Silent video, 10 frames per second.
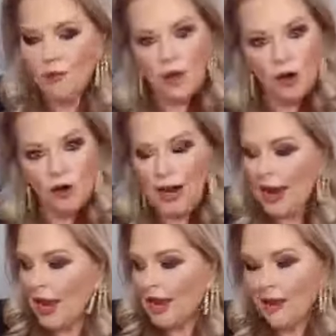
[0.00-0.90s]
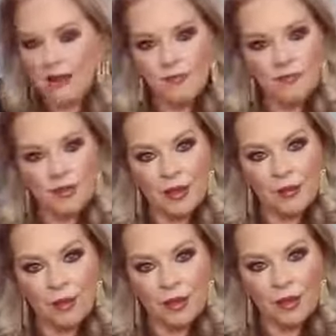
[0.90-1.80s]
of your hands,
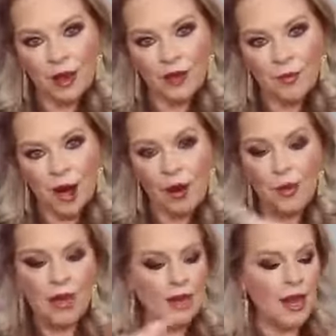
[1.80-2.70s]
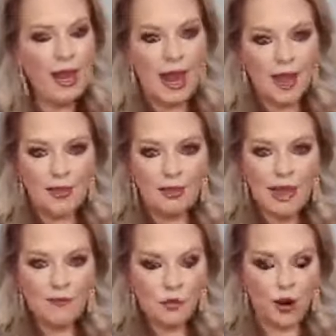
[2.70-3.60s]
the right one and the
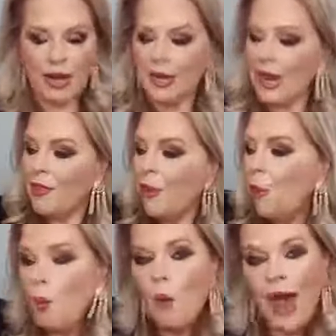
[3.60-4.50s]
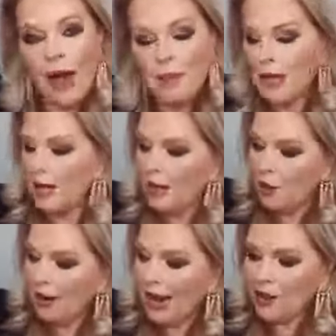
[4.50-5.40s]
left one, in the web,
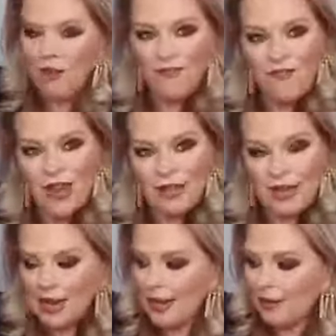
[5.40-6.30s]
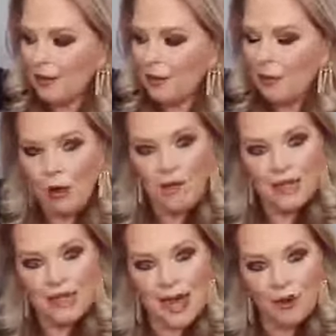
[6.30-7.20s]
you can actually feel it. It's a little bit more
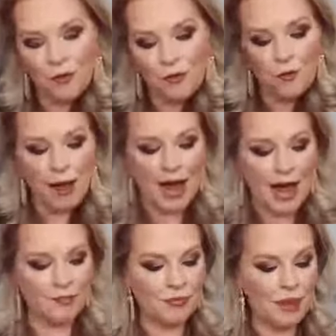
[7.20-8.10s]
of a tender spot.